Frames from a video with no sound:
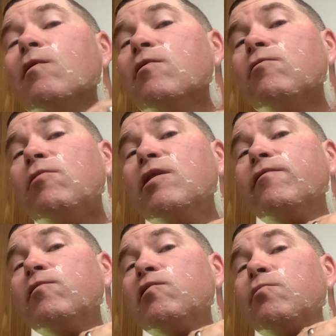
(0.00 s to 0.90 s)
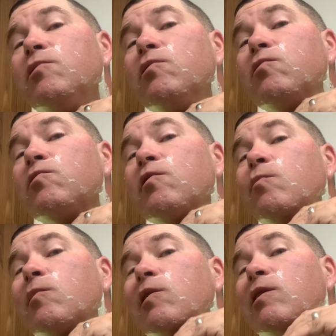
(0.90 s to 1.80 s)
the wife was amused at
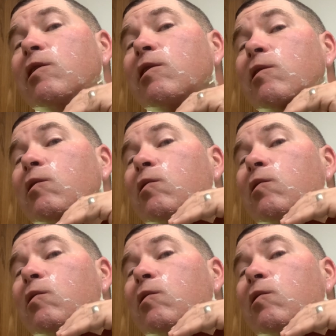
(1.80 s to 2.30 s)
my